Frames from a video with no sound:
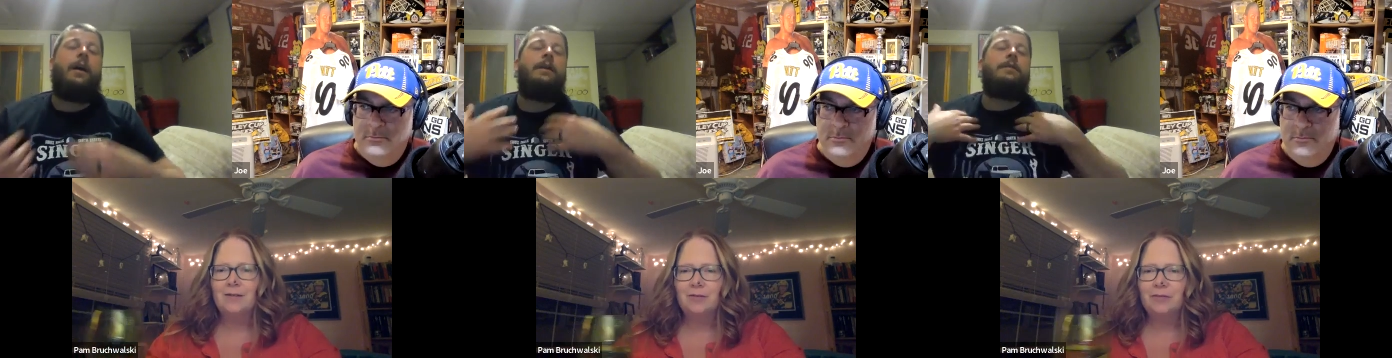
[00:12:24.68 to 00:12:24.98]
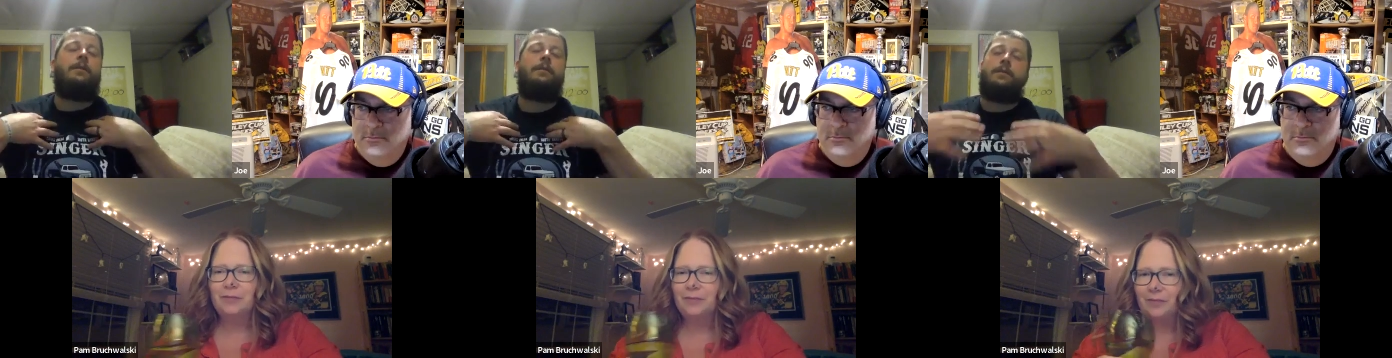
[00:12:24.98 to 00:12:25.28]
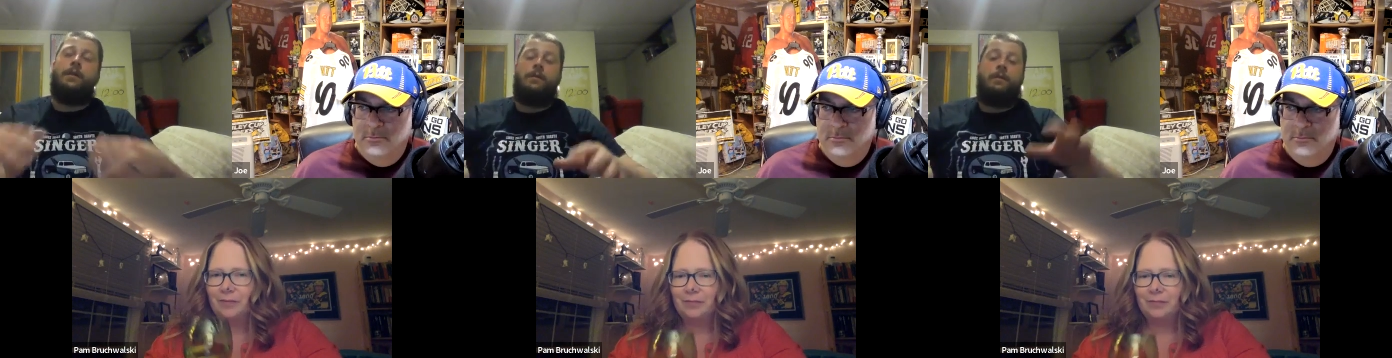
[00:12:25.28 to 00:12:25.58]
Speaker 1: all right.
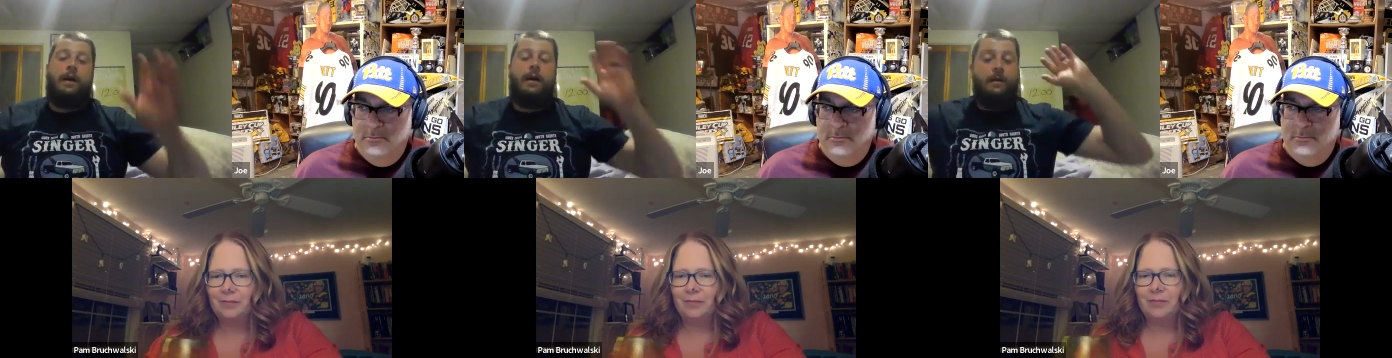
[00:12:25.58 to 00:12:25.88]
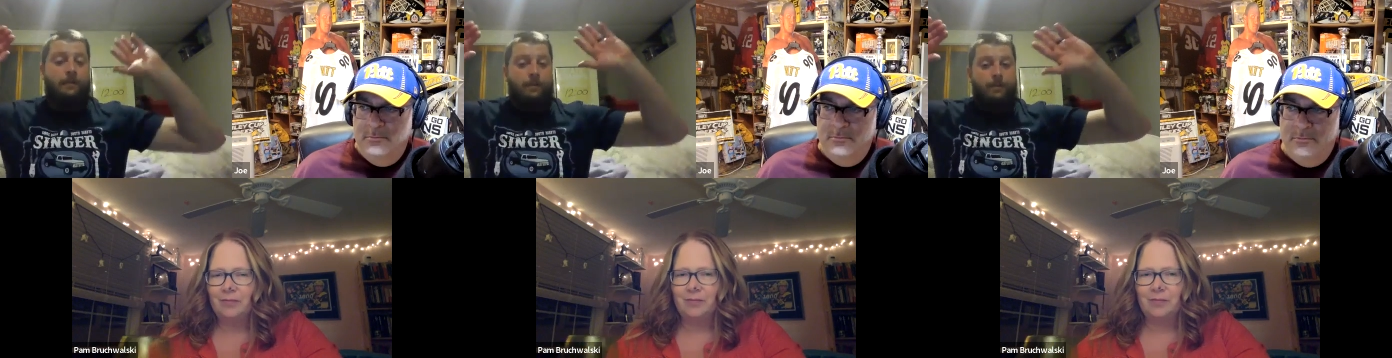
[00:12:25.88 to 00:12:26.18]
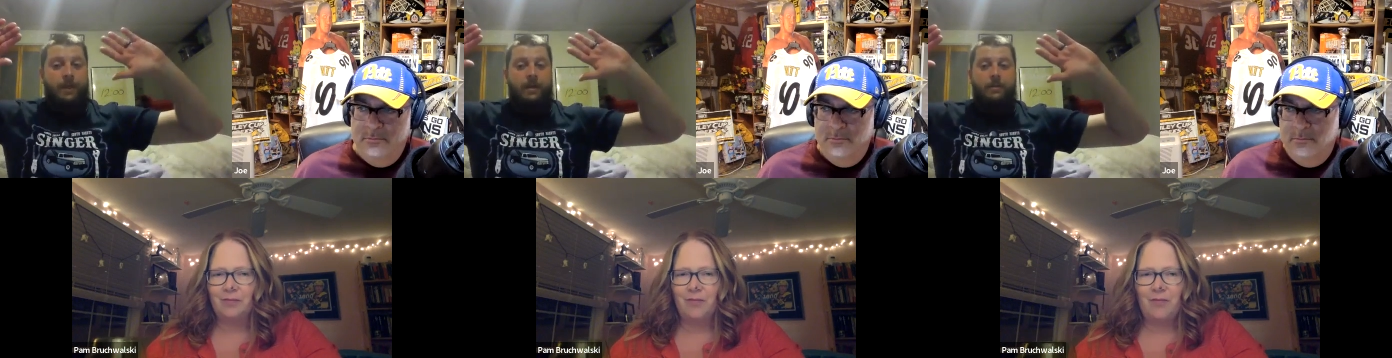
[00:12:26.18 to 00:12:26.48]
So
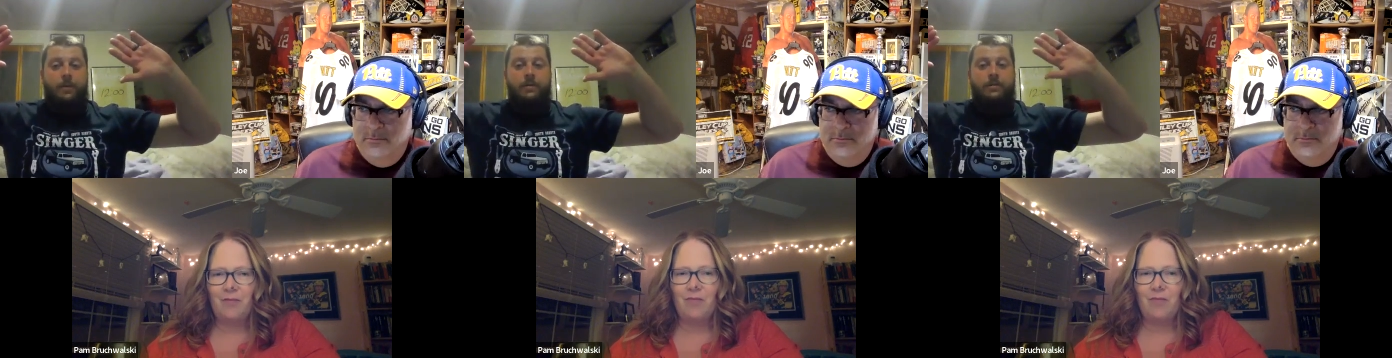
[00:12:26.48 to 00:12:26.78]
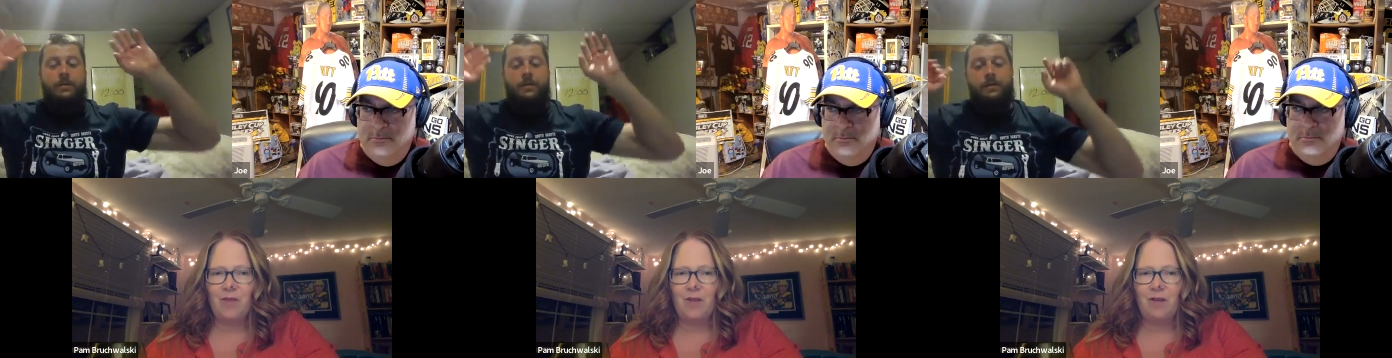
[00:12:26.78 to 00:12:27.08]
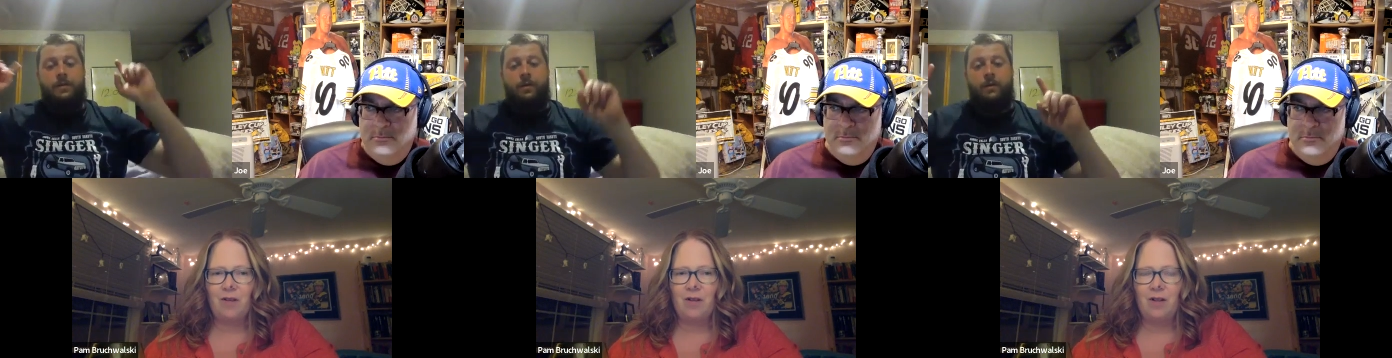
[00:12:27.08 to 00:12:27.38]
being a person
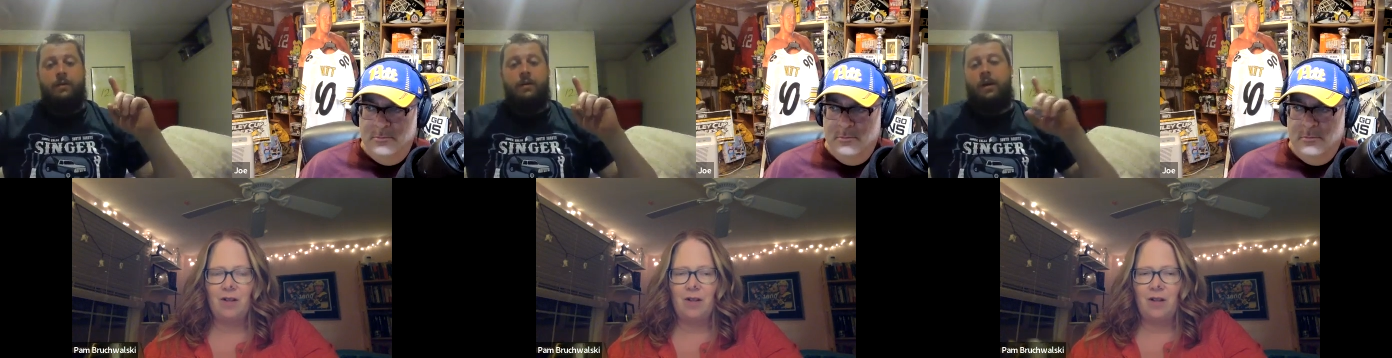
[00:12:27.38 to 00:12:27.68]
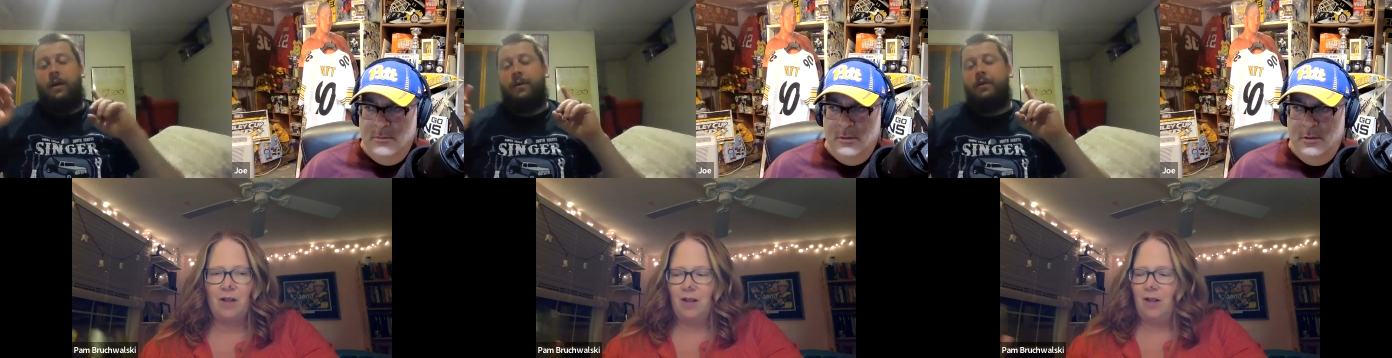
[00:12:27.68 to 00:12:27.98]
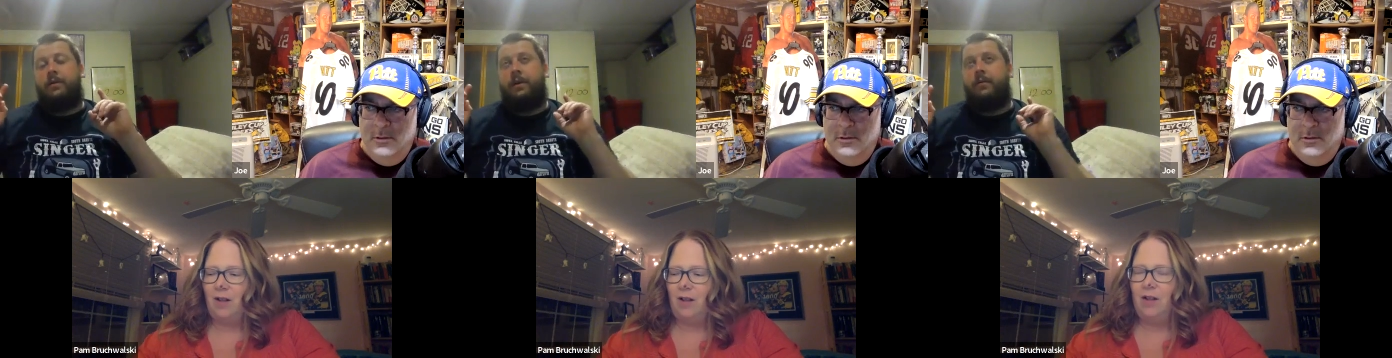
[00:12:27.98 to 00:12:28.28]
has only been on an
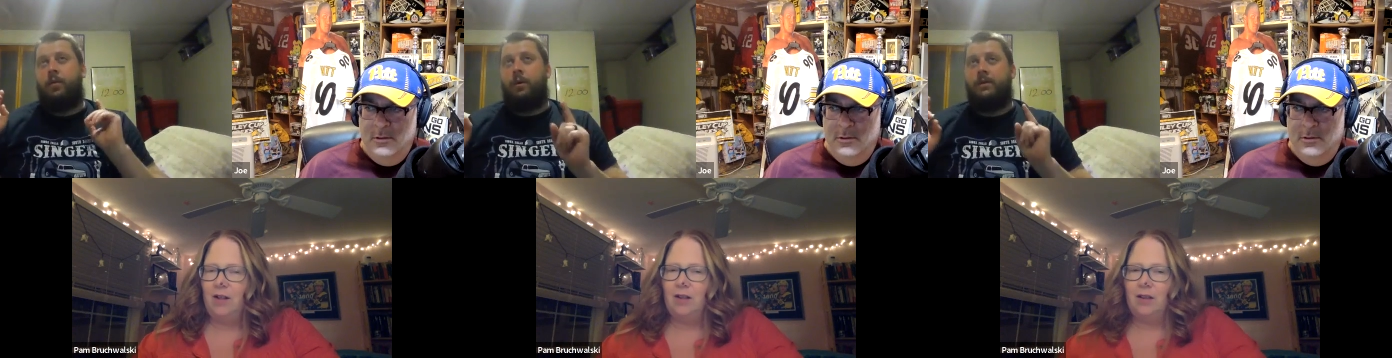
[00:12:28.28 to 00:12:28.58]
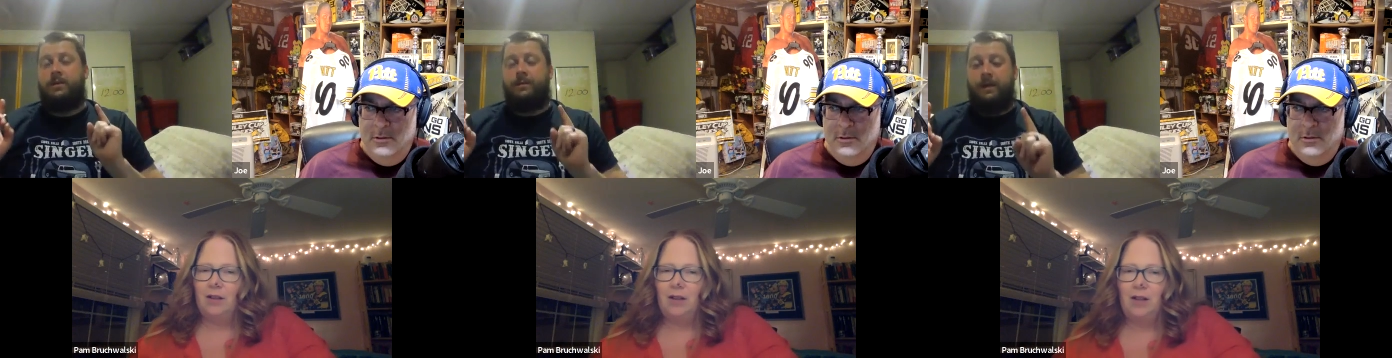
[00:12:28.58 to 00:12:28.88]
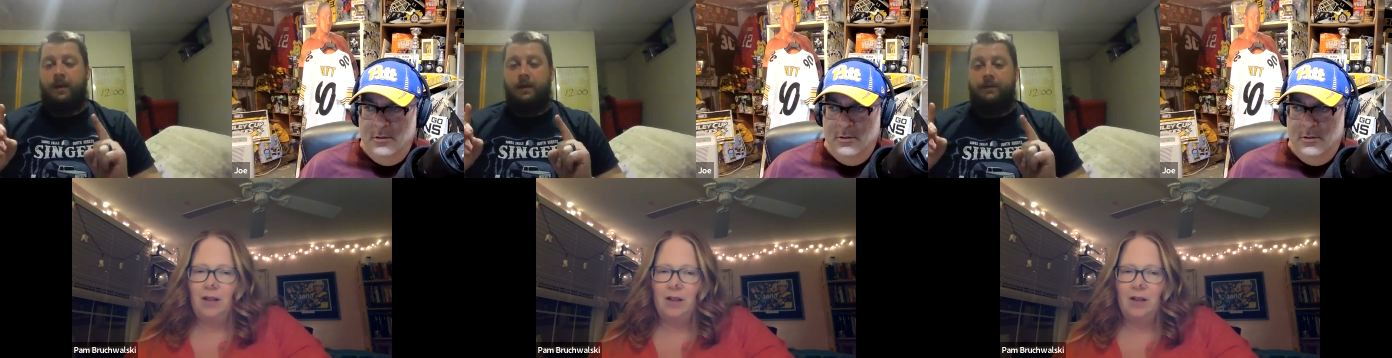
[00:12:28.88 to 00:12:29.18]
operating table once in
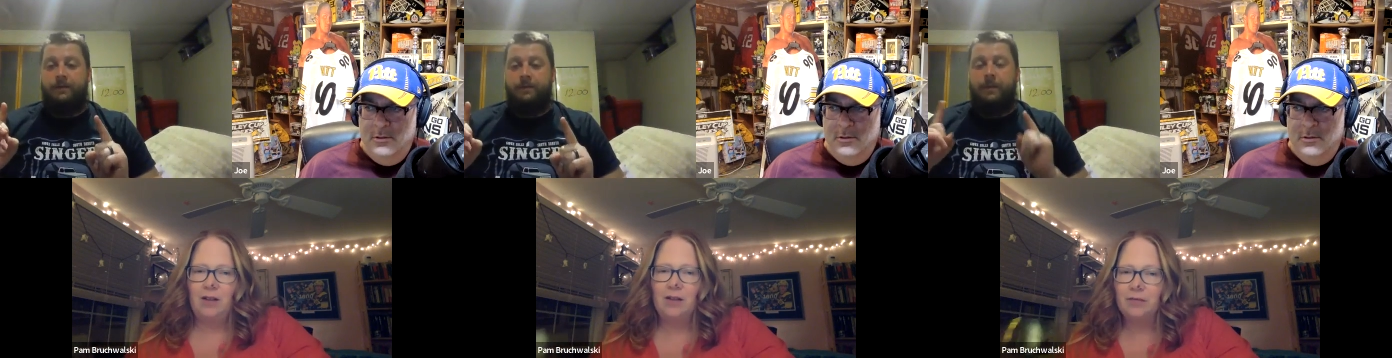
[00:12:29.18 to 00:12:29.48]
my life.